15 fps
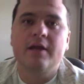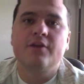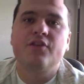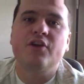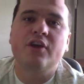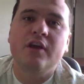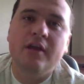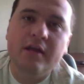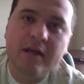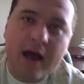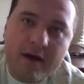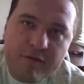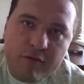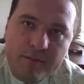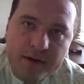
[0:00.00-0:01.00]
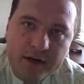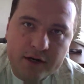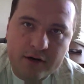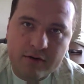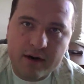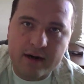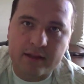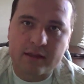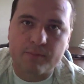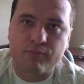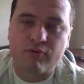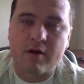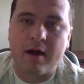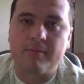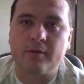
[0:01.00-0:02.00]
The government created the
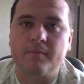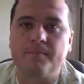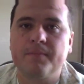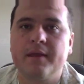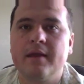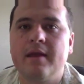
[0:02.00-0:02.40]
problem.